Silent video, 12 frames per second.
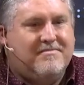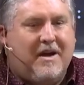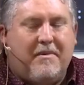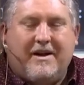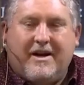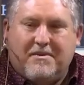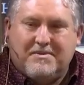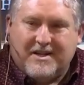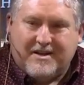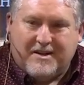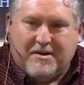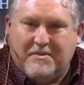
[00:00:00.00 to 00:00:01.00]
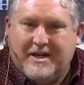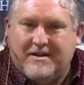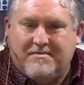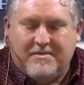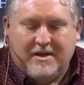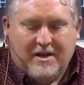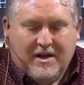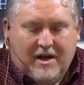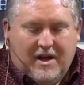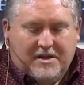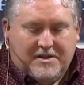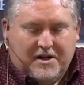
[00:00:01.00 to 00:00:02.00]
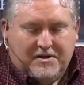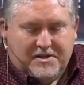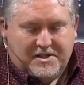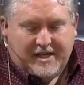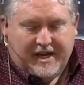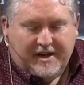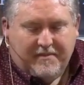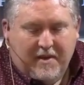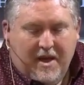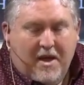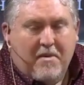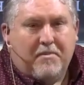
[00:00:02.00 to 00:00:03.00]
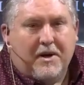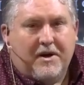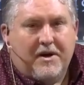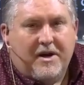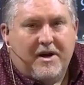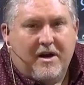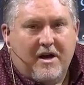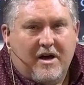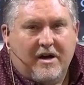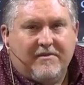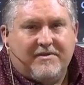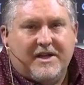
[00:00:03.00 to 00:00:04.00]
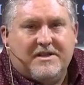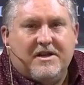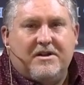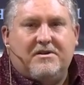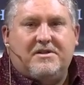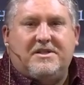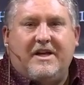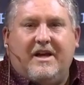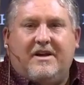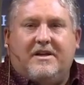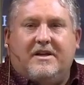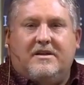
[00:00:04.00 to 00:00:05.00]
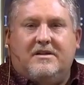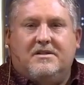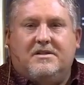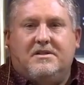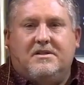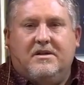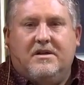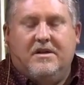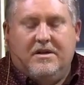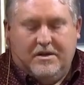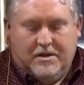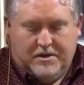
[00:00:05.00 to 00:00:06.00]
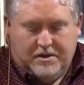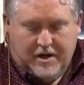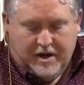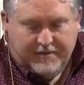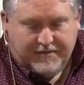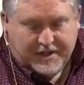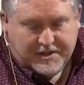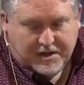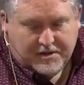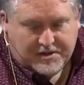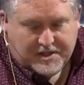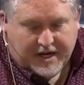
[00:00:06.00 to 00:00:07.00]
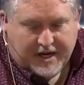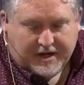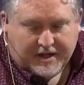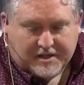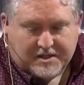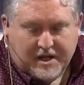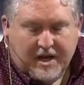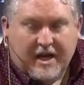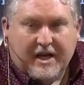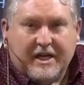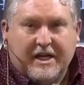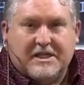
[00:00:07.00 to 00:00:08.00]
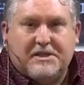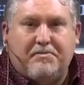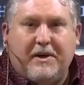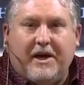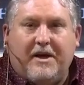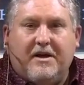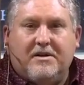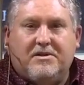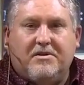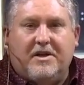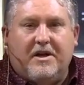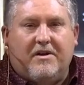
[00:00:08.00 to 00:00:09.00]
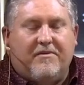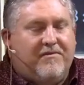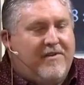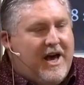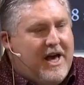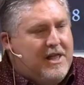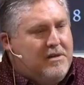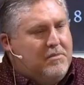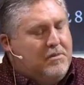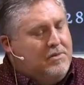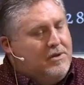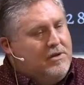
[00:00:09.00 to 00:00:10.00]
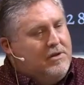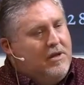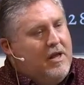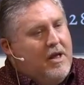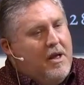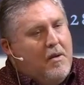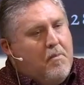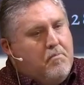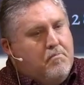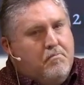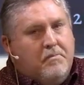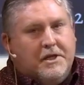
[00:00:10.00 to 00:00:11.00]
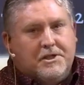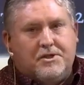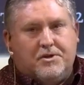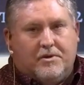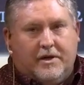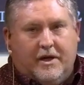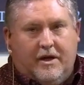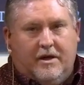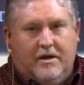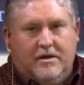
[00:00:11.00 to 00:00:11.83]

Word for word: Maybe it helps a little bit to understand. But none of these understandings, none of these understandings can speak to the unfathomable mystery.